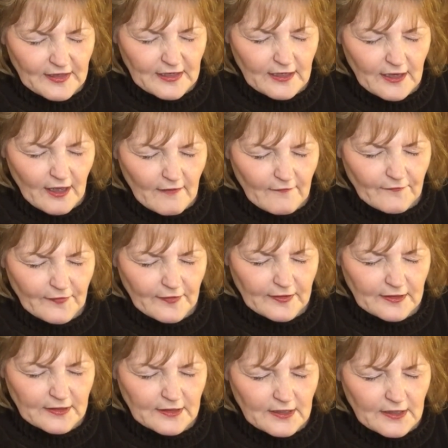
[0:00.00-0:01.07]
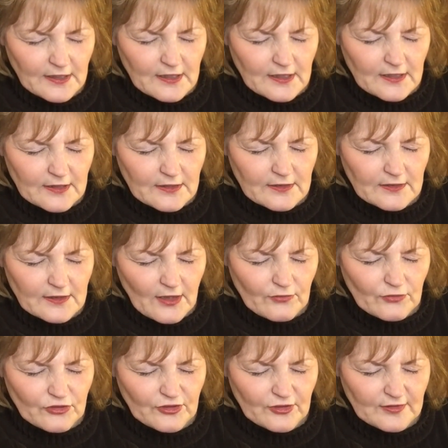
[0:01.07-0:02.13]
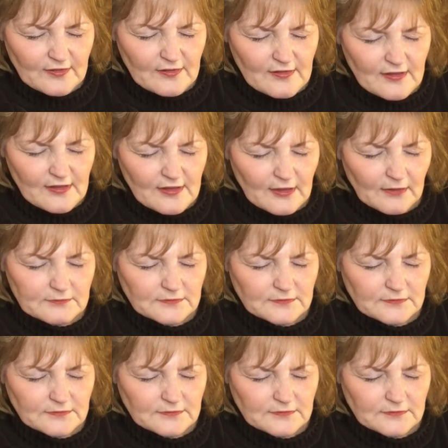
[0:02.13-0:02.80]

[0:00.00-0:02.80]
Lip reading: Love Notions